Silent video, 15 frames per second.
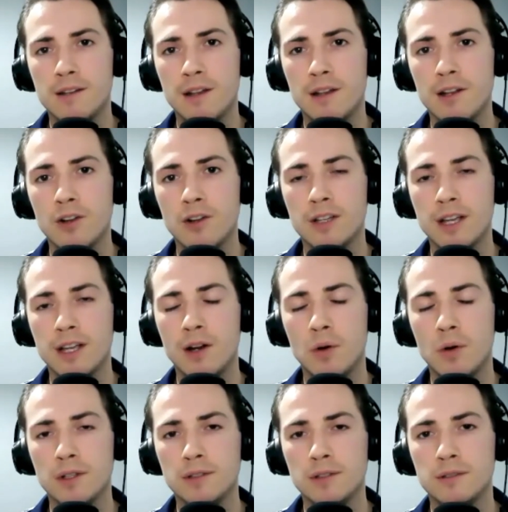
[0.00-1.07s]
Are you looking to get
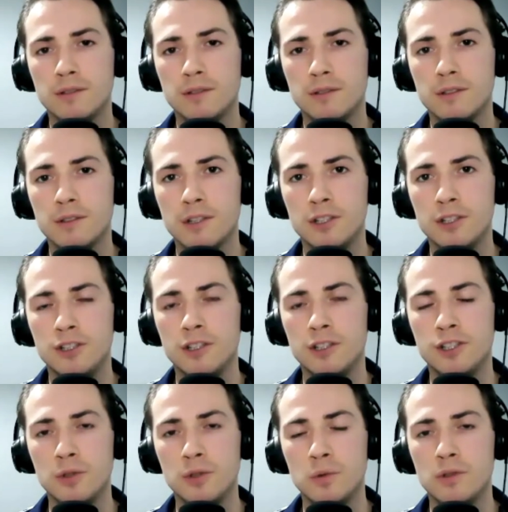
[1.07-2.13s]
out on the
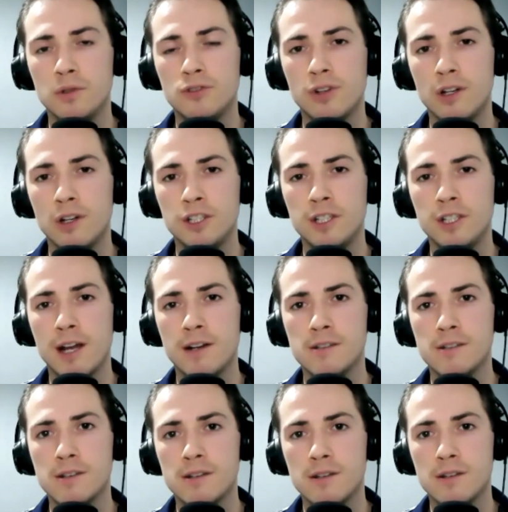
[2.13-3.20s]
June trilogy cards?